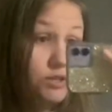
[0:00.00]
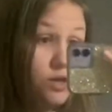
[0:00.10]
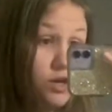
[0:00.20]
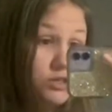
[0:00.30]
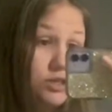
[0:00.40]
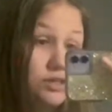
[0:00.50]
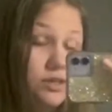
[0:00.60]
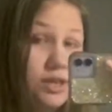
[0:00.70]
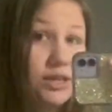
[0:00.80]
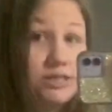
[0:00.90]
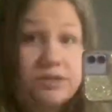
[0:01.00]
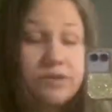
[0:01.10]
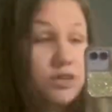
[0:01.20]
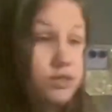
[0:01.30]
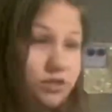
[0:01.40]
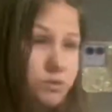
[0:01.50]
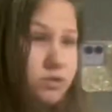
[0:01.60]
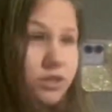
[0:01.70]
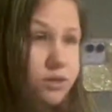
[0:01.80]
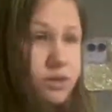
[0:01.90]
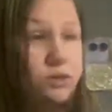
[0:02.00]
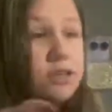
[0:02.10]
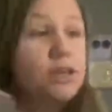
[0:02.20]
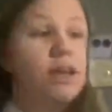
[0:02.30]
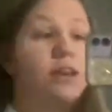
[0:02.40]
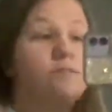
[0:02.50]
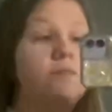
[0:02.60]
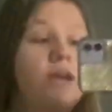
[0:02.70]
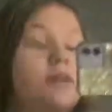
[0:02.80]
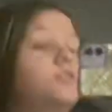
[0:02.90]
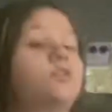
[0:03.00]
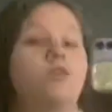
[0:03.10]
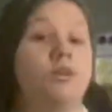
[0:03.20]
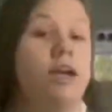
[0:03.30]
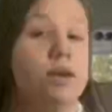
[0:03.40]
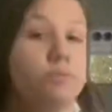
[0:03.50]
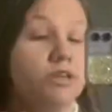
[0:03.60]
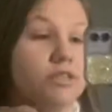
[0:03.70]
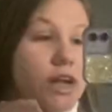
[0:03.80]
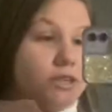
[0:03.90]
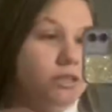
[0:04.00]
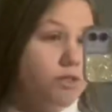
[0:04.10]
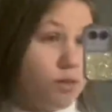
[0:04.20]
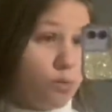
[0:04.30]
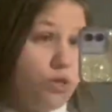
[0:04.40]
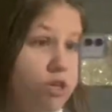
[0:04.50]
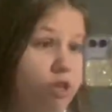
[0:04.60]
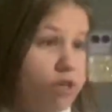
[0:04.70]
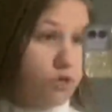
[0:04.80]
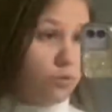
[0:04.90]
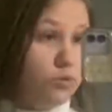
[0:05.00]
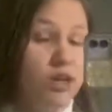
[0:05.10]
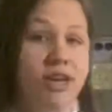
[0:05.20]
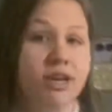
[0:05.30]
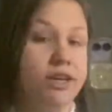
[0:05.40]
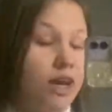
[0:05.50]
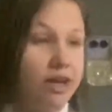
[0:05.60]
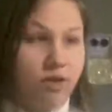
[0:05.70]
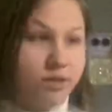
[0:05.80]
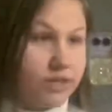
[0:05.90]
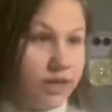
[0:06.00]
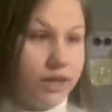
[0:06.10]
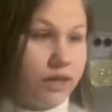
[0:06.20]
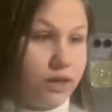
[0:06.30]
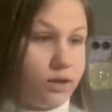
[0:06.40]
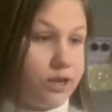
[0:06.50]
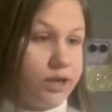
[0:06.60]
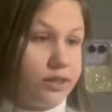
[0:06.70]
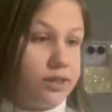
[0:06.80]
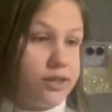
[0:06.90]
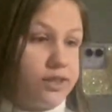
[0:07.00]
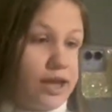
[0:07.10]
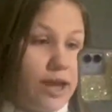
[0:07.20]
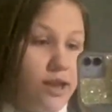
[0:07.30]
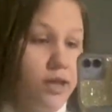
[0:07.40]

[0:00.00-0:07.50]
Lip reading: large. It's, like I said, very stretchy material, and I've never had a turtleneck, but it's actually low-key cute, not irritating at all, anything like that.